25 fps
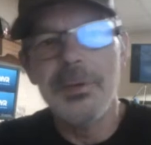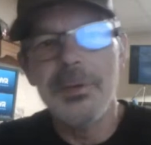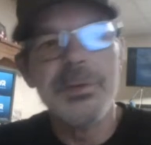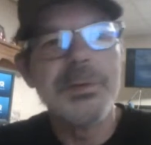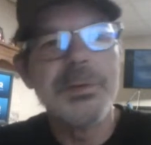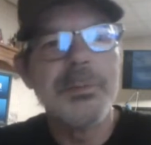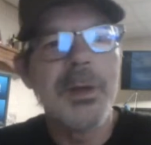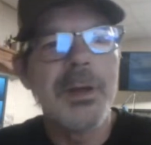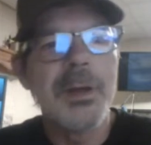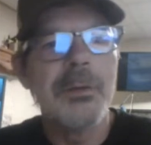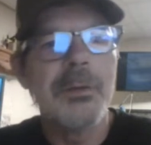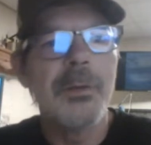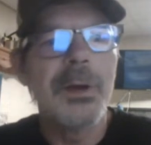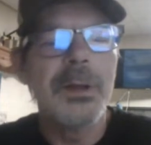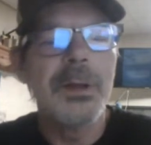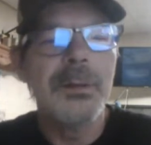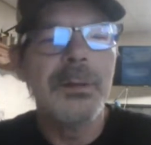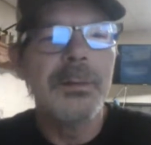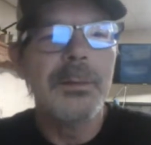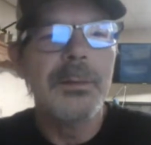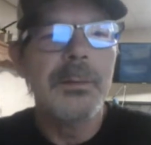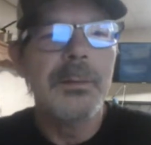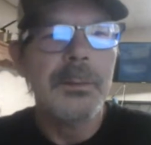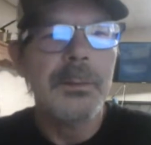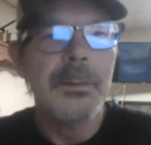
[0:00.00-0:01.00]
Your clothes, you
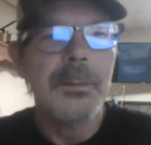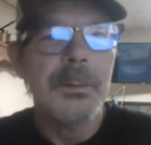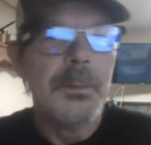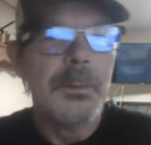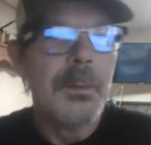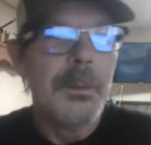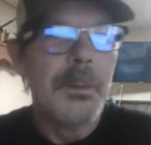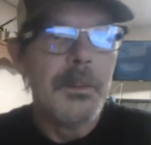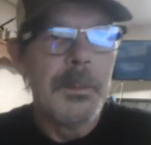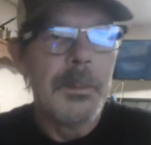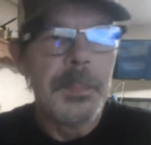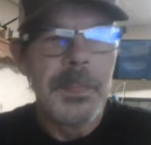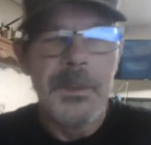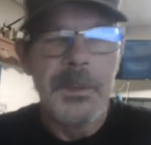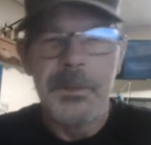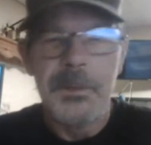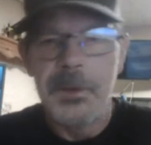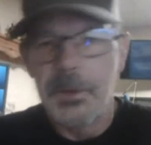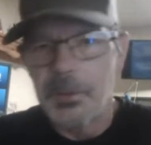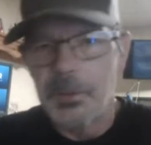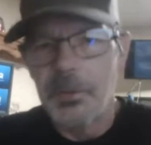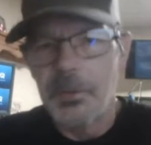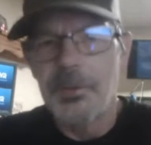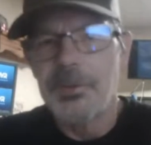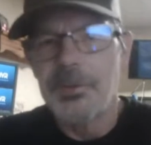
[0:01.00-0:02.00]
do too.
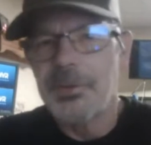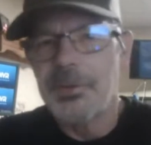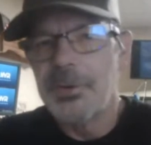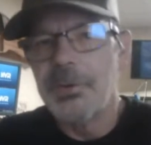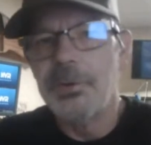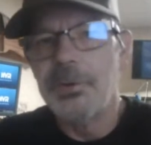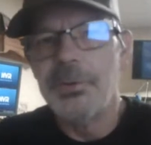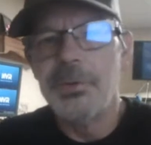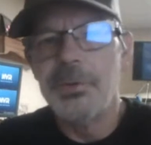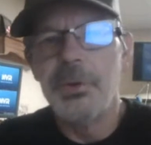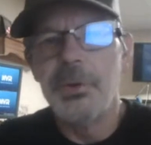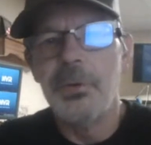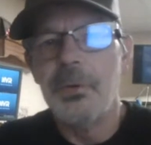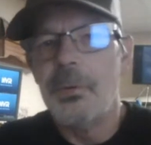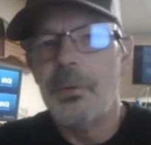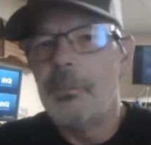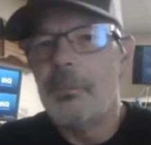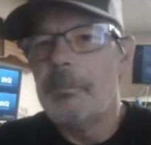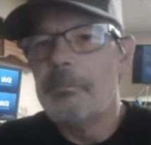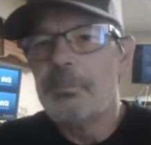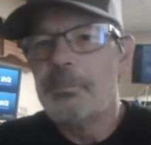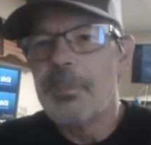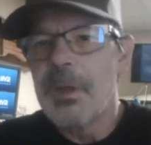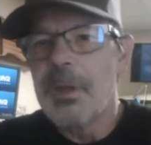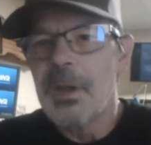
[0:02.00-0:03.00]
But the
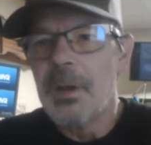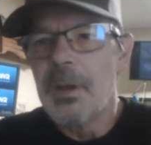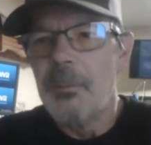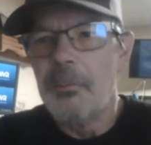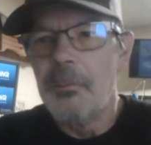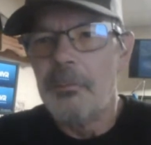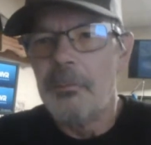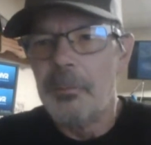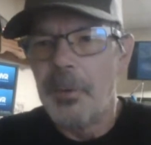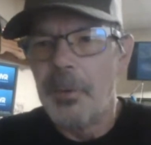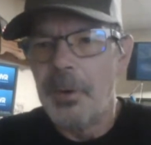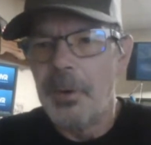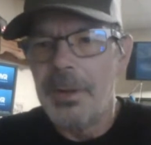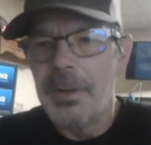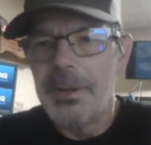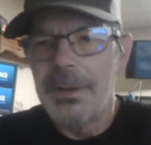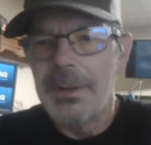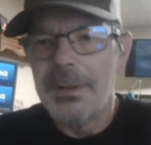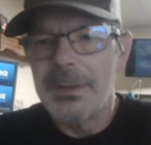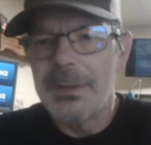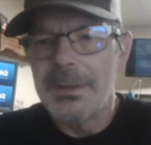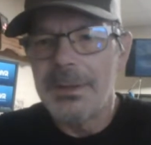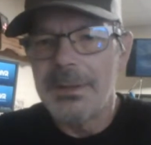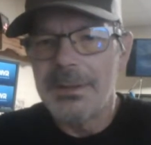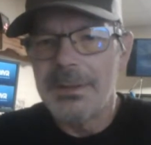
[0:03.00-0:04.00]
problem with white
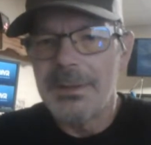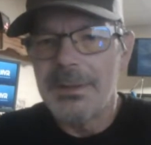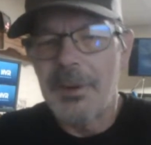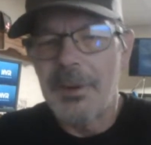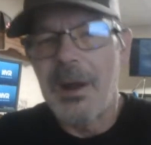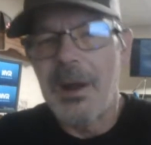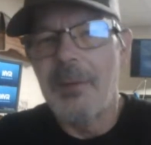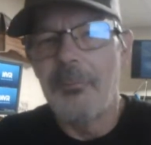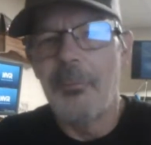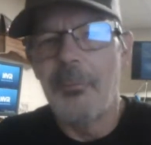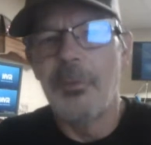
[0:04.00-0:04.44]
clothes is that